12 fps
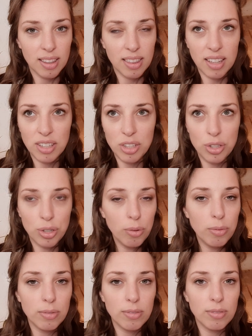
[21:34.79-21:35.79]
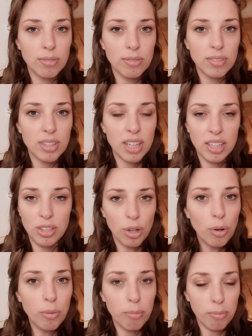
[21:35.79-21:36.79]
They don't they
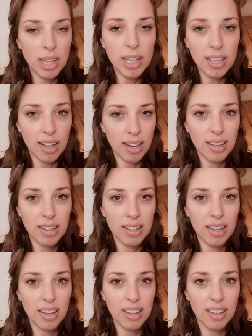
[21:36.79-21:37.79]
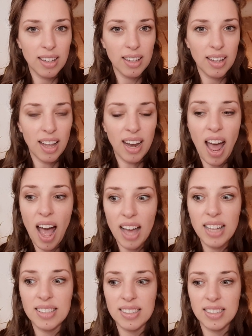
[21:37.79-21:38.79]
don't mean anything. And I
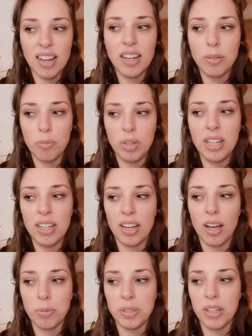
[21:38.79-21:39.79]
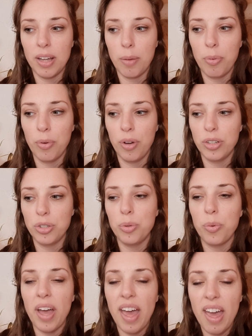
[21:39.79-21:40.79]
assigned meaning up to that point
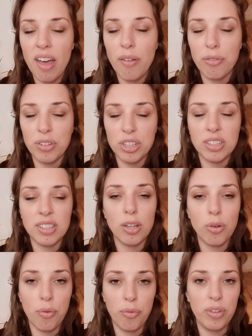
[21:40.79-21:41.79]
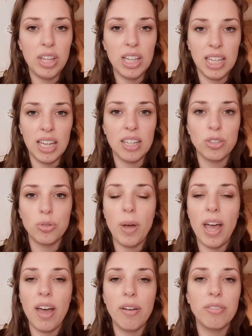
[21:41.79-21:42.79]
to every single feeling and to
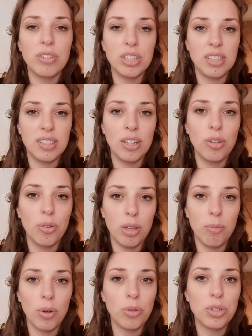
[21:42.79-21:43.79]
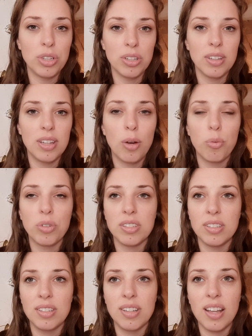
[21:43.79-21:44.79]
every single emotion. There was
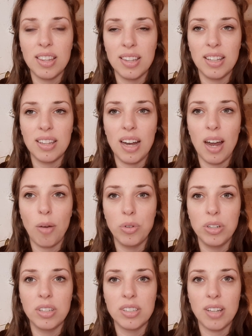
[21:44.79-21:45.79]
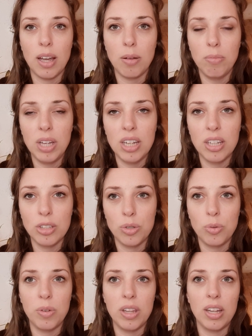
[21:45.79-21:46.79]
nothing that I wouldn't assign meaning
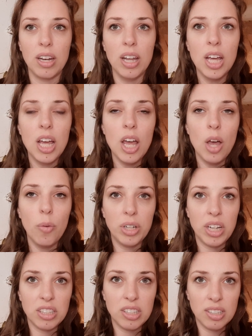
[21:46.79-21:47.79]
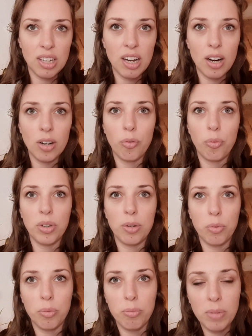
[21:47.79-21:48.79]
to and then would get scared of what it
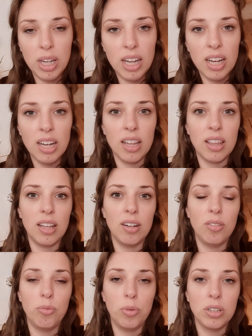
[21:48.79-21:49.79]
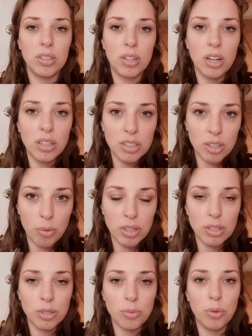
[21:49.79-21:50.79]
would mean and then what the
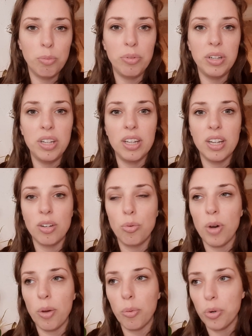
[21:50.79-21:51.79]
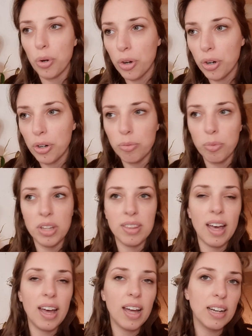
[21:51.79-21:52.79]
consequences would be and who I would hurt with
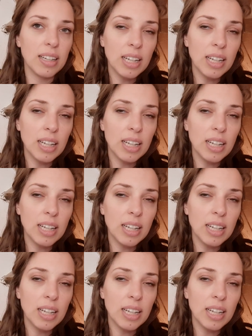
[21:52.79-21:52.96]
that.